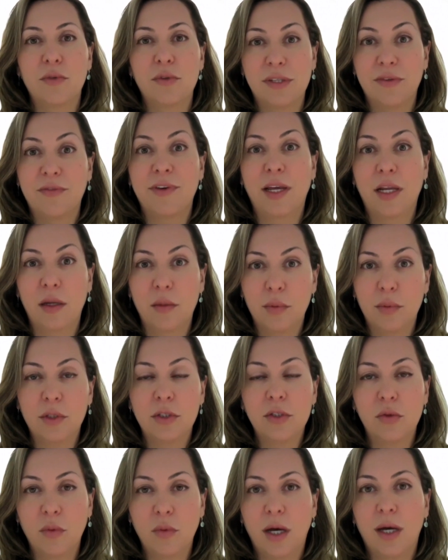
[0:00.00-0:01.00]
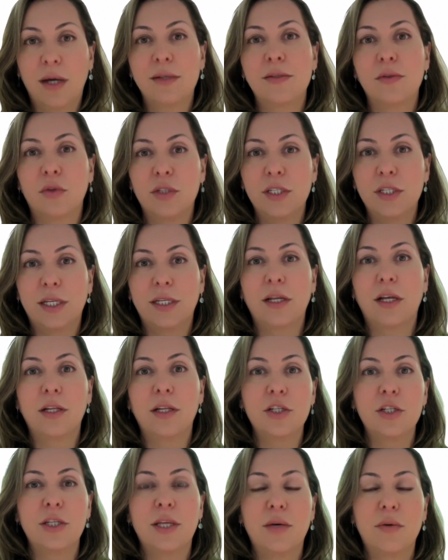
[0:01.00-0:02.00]
available to us or
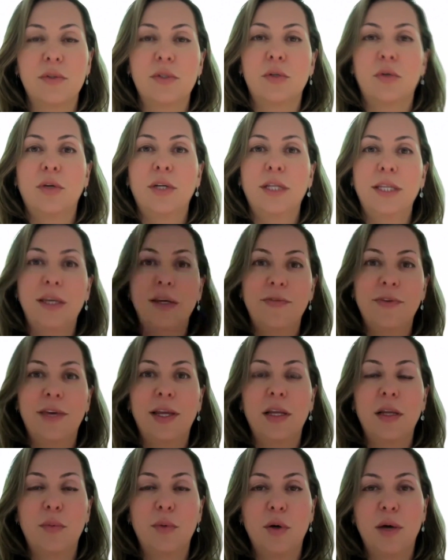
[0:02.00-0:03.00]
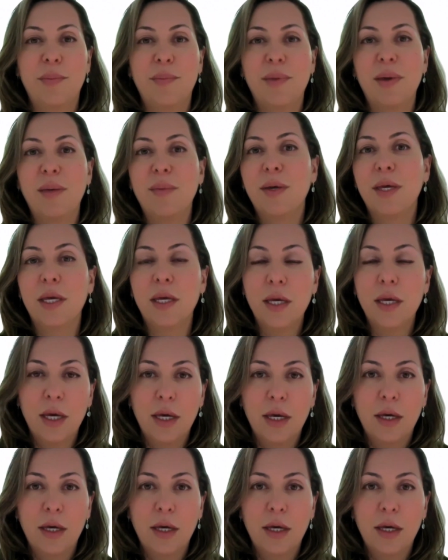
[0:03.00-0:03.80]
technology that was already available and maybe